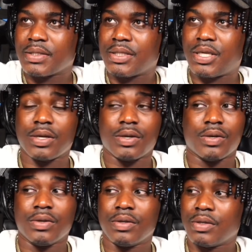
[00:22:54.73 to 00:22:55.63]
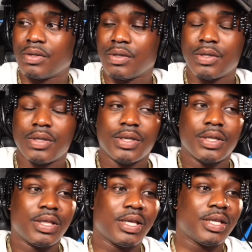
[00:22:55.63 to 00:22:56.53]
Sure.
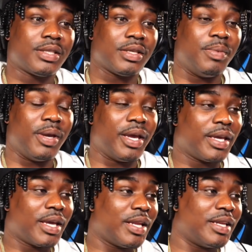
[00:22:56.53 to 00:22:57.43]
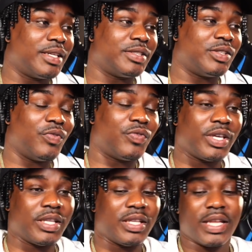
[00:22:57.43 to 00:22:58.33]
Listen, man, y'all niggas don't
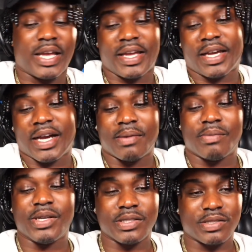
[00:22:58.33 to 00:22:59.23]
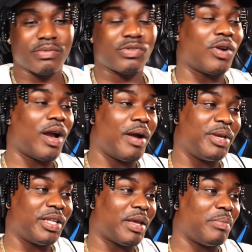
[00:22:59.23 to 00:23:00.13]
forget to like, comment, subscribe,
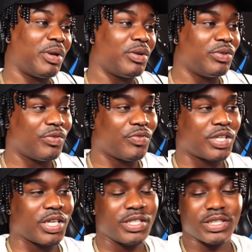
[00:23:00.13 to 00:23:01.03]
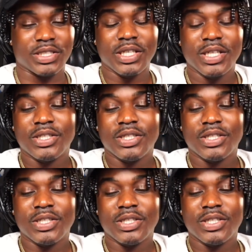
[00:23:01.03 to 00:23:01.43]
hit that bell notification